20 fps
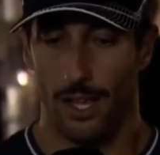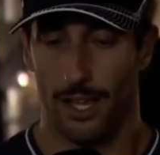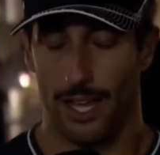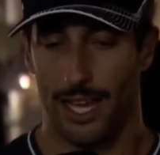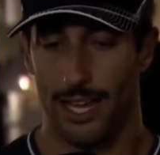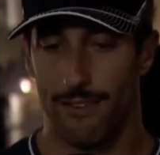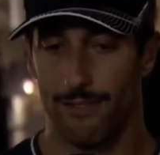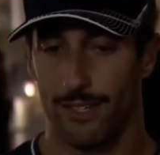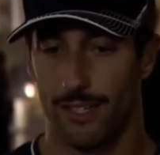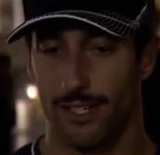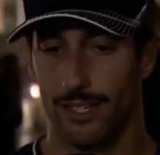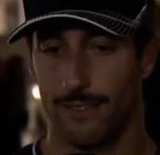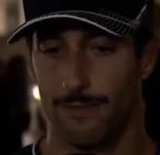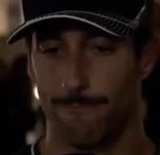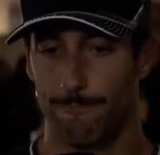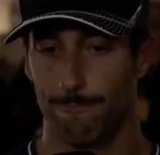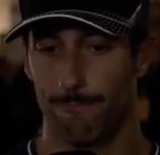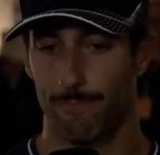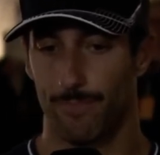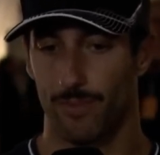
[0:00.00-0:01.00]

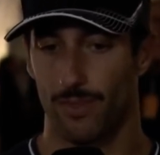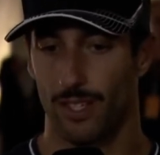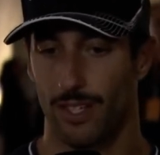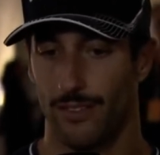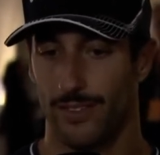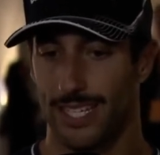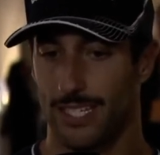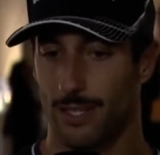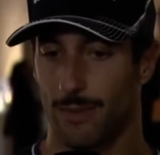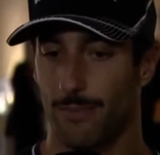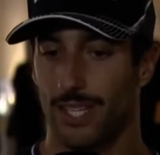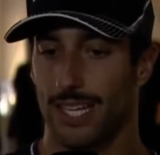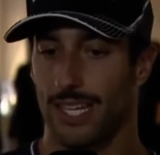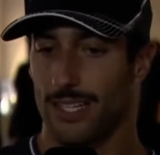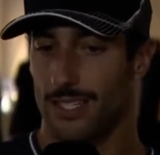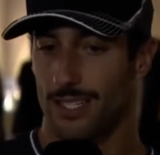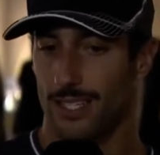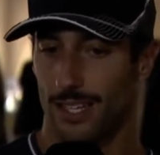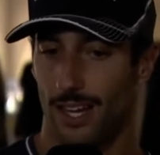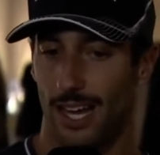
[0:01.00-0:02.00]
even there's some
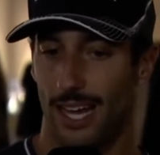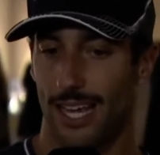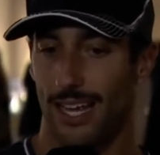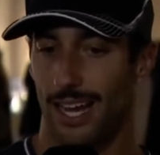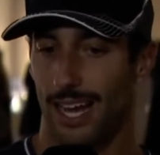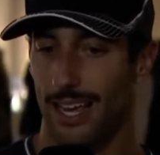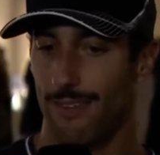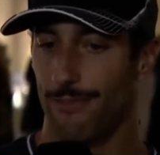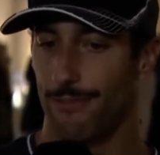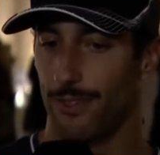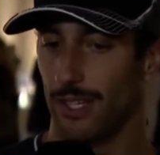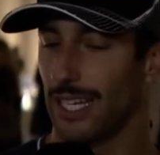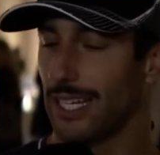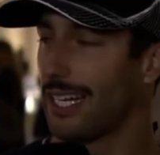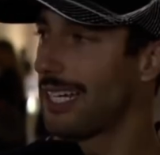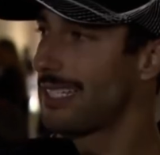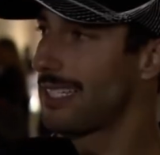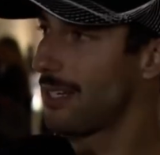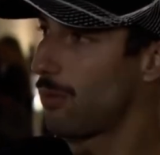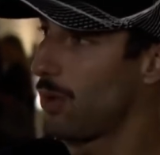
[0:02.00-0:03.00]
things that I feel like
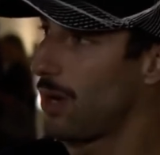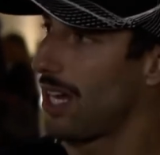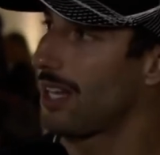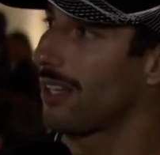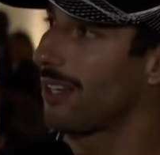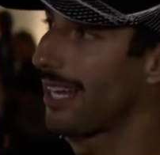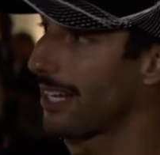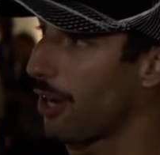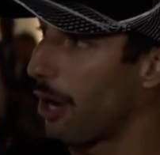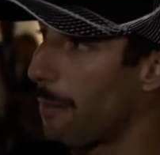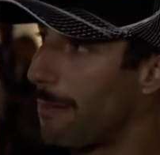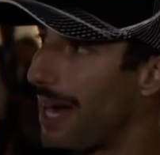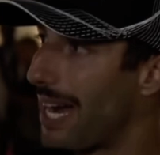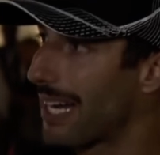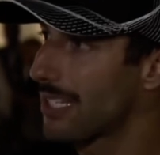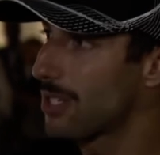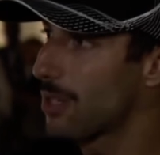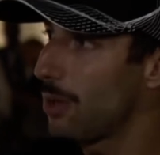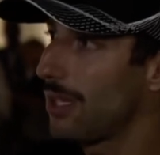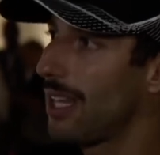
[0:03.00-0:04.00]
I did well and I got
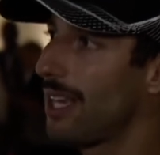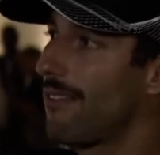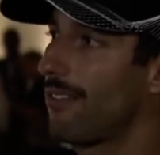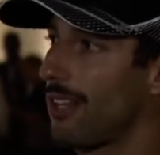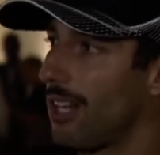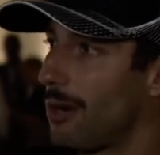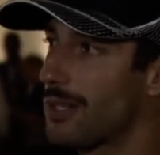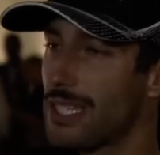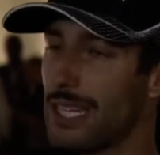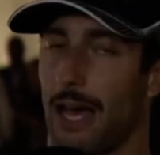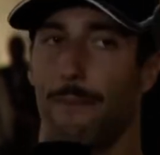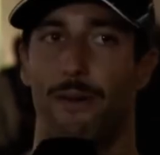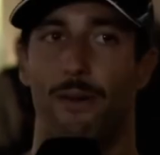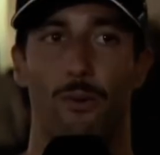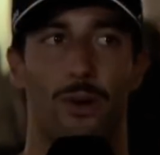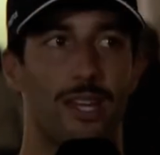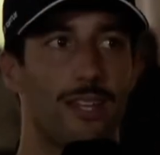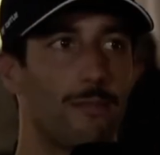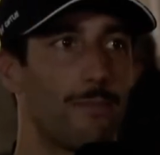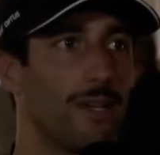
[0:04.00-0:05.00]
back to a level I was happy
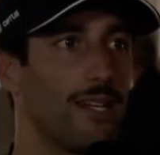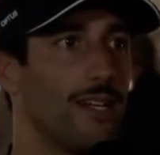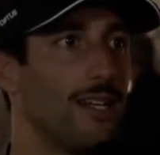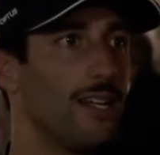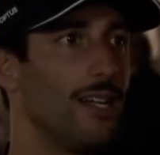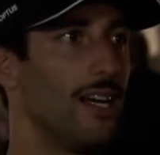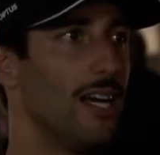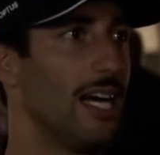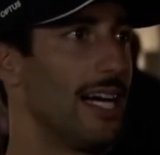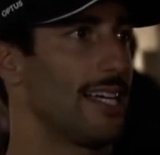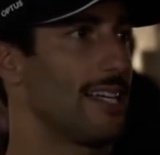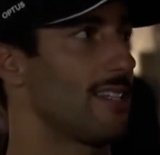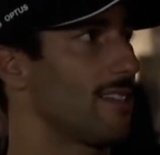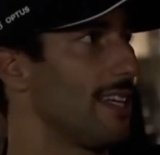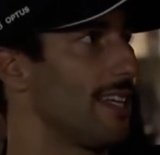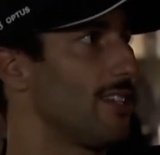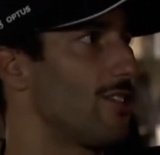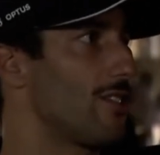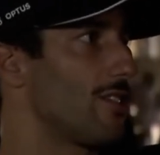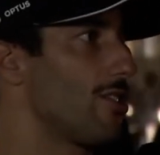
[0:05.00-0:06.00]
with. But as I
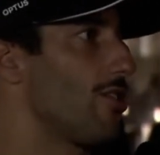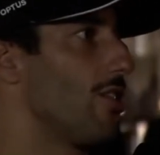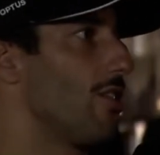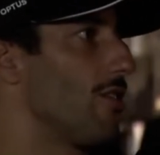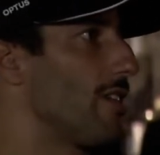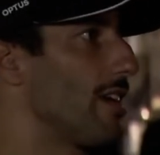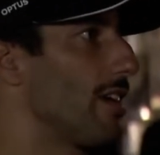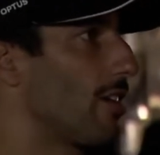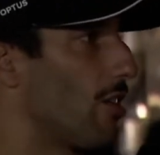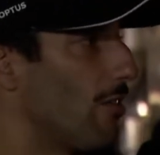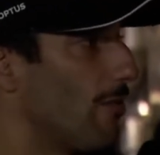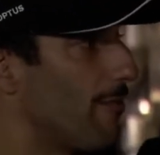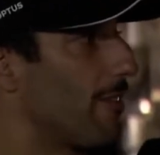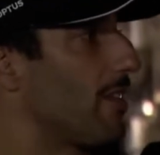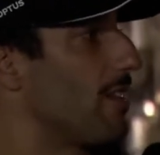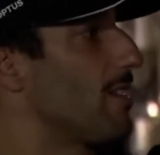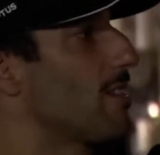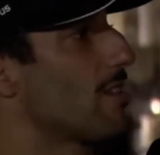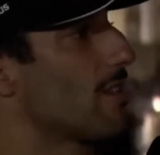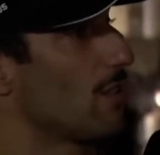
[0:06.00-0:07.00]
said, just, in
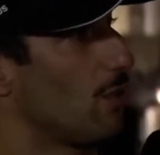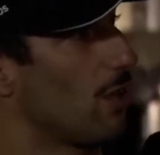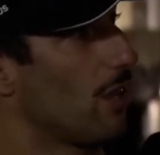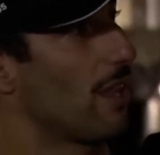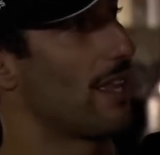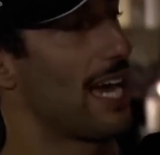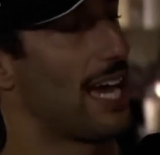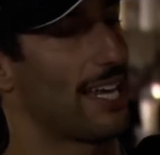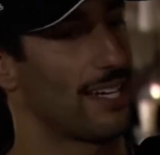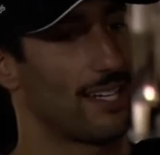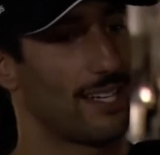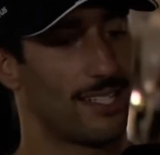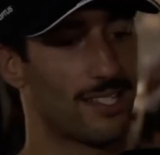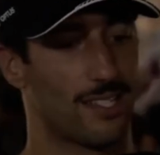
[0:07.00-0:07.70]
confidence and all of that,